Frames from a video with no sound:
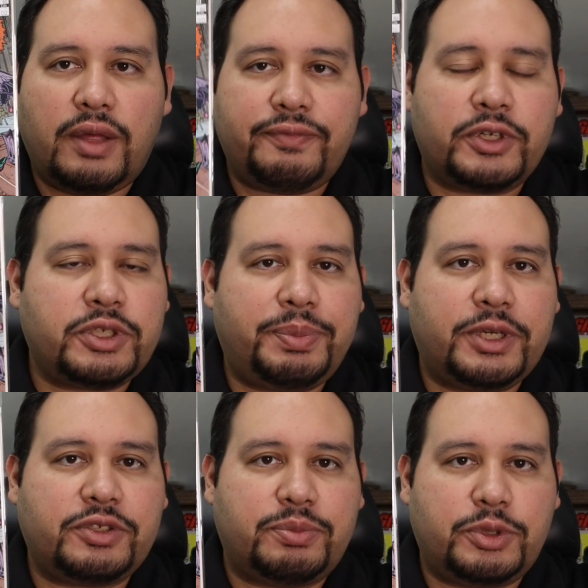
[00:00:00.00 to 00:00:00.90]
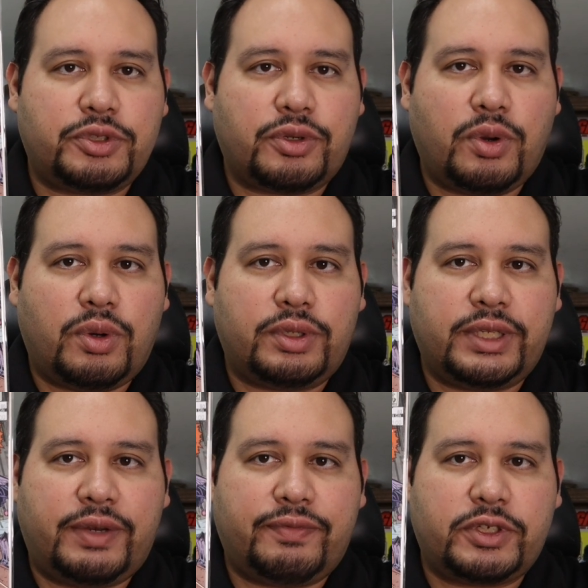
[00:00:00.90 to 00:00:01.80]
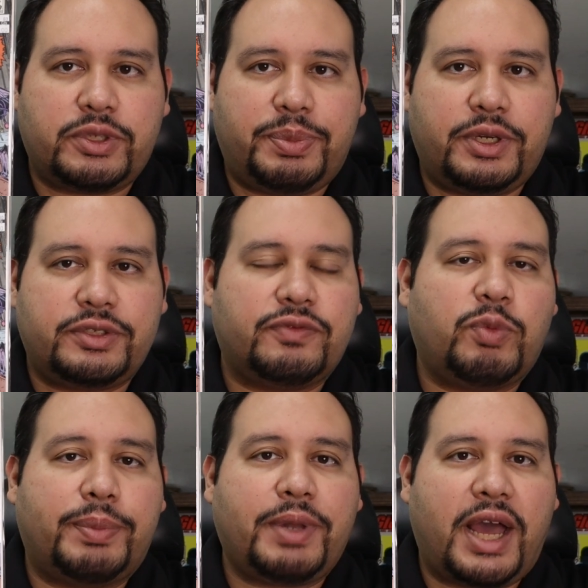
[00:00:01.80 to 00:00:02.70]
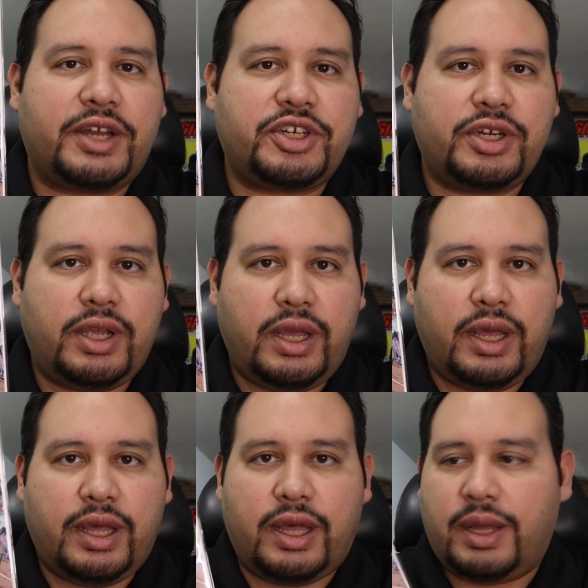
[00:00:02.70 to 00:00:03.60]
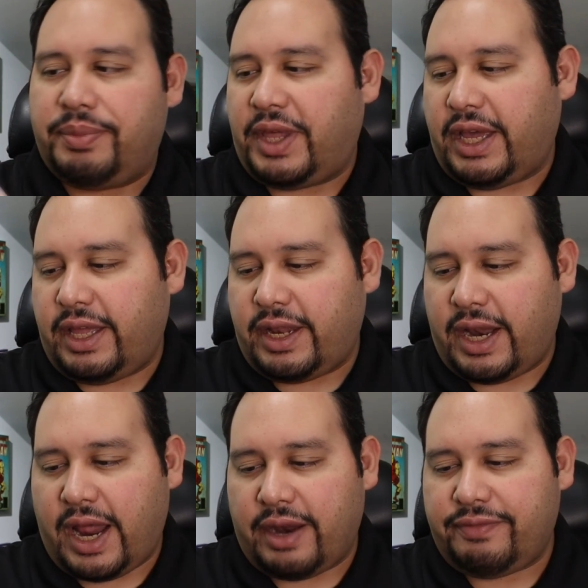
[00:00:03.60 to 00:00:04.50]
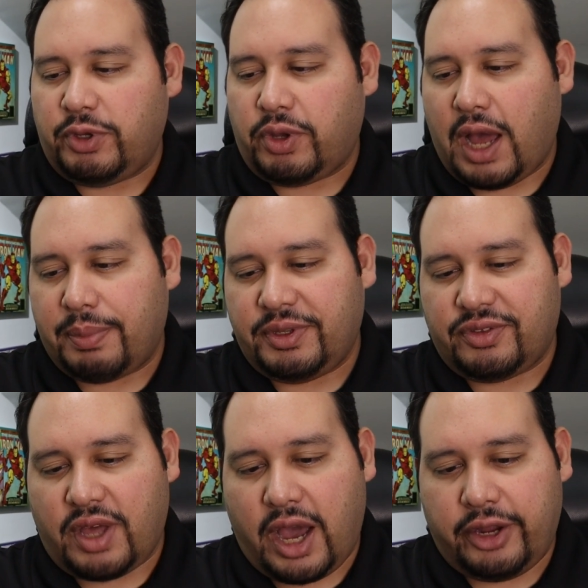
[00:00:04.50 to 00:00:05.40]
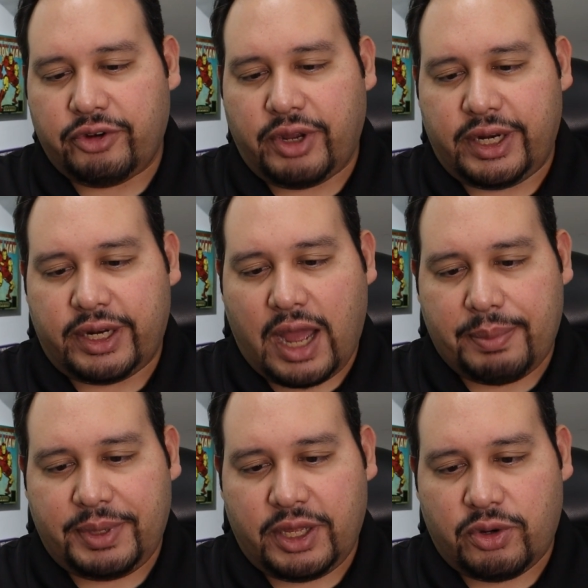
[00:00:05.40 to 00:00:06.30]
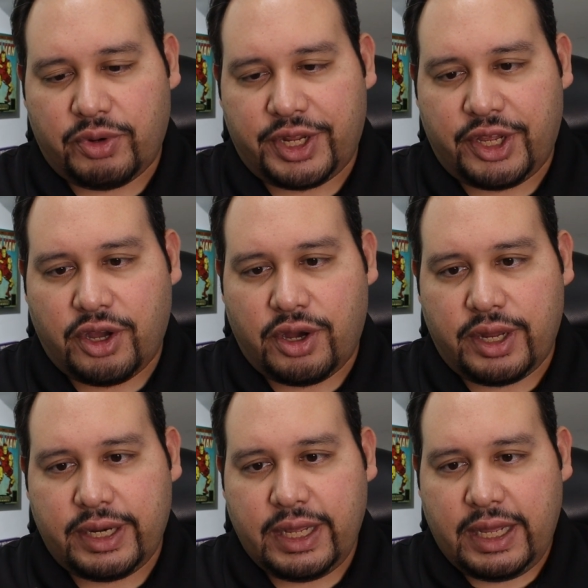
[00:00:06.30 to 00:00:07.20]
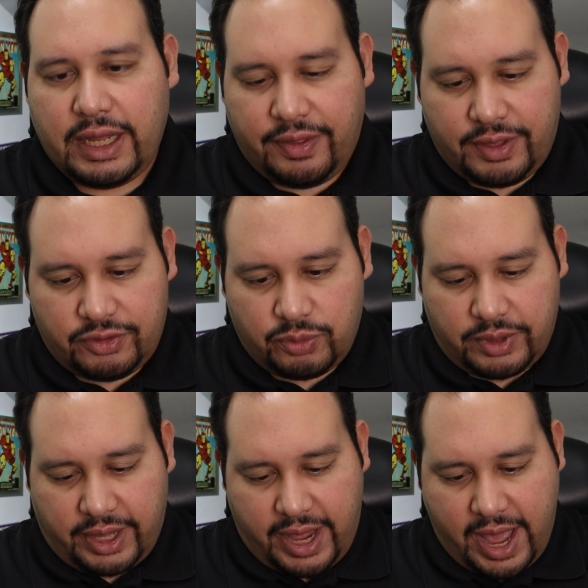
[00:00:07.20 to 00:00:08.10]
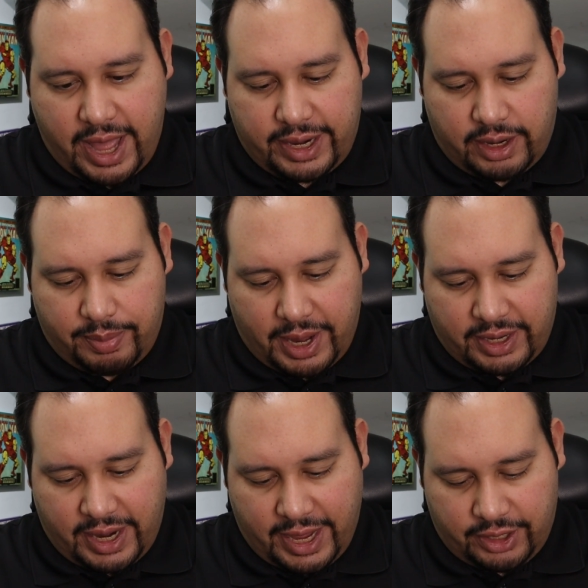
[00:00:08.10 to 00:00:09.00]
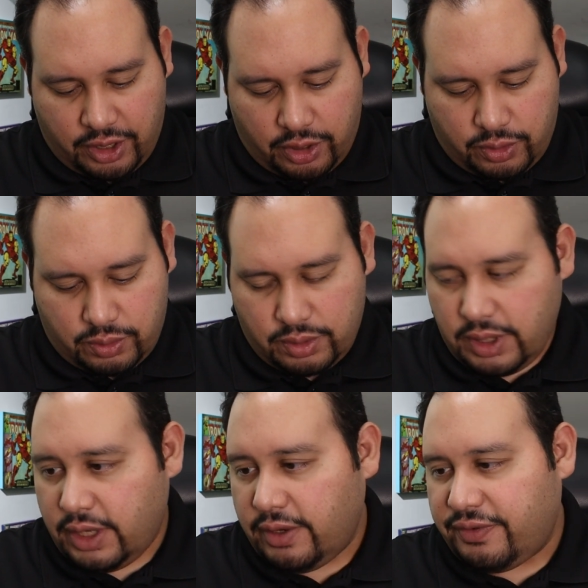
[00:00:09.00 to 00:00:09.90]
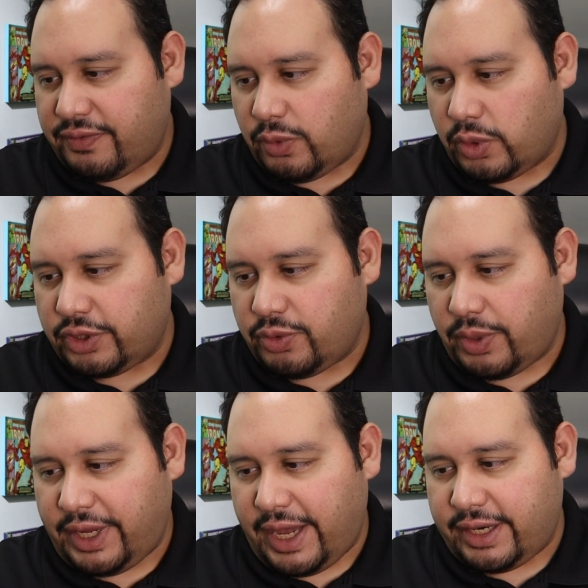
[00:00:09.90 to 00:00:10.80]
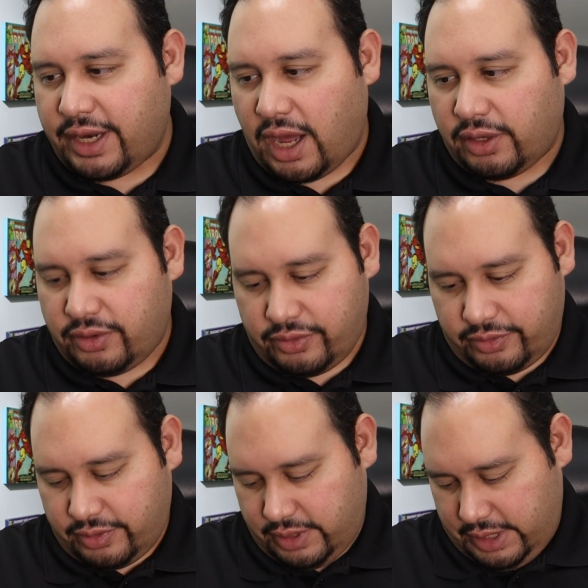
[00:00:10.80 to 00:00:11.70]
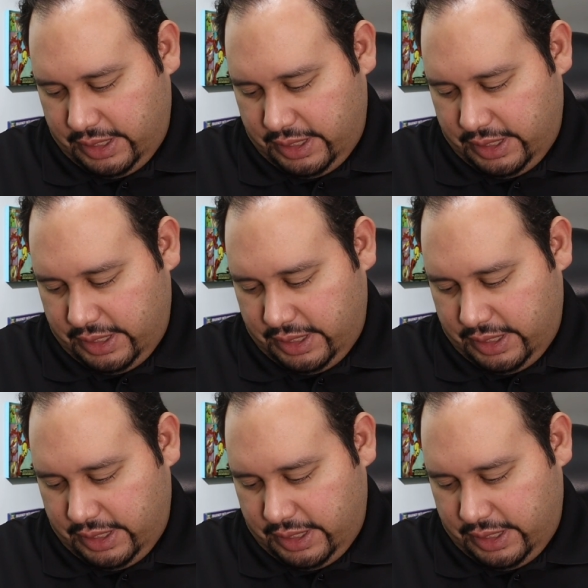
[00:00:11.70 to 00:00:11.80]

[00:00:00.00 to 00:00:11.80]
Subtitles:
First appearance of Booster Gold and first appearance of Whiplash. They had a few copies. The higher graded copy had already gone. This one they had at about an 8.0 for $28.